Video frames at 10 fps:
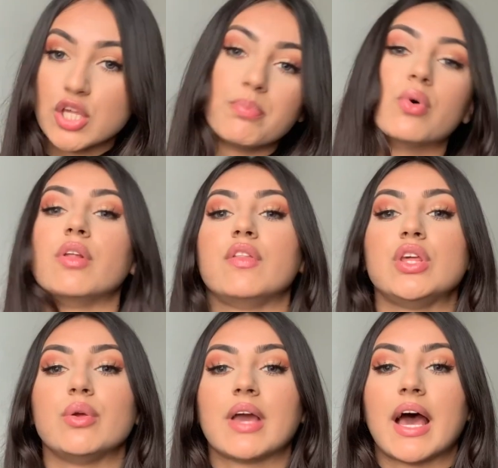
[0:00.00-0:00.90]
born in
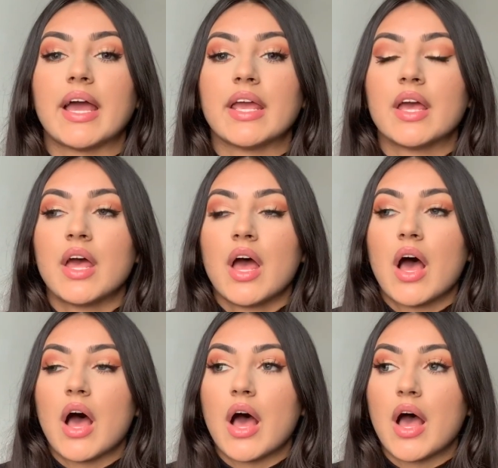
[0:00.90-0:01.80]
the UK?
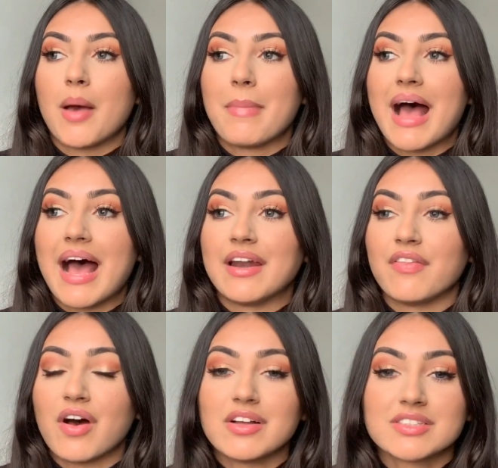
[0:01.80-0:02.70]
And
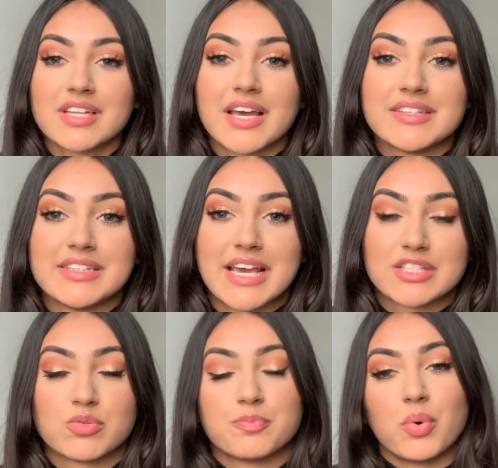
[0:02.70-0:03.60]
the answer to that is
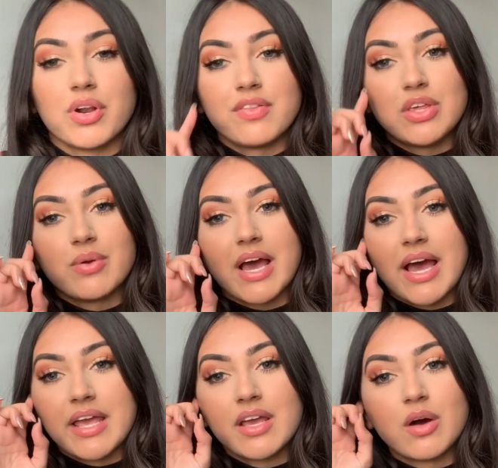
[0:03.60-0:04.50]
yes, I was born in the
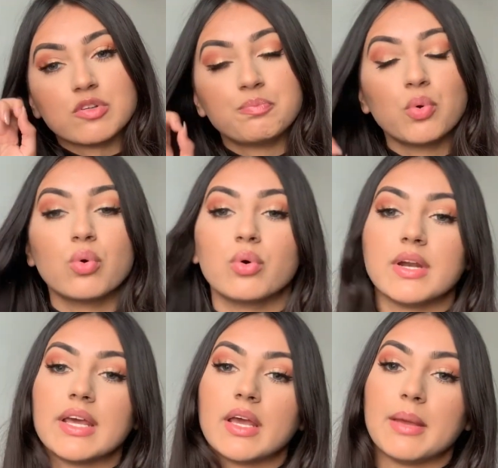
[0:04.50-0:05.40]
UK. I was
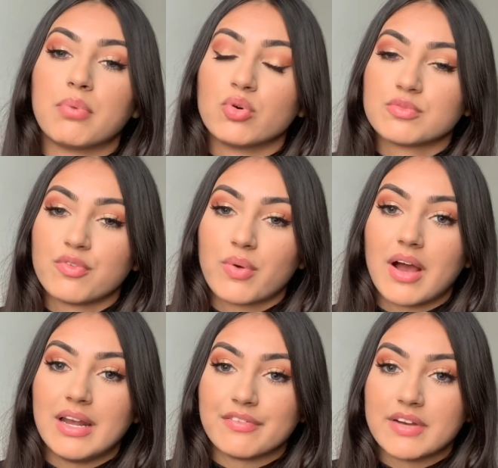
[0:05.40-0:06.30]
born in Portsmouth, where
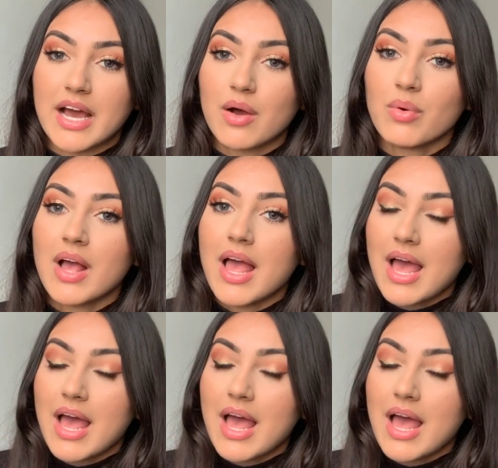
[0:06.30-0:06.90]
I live now.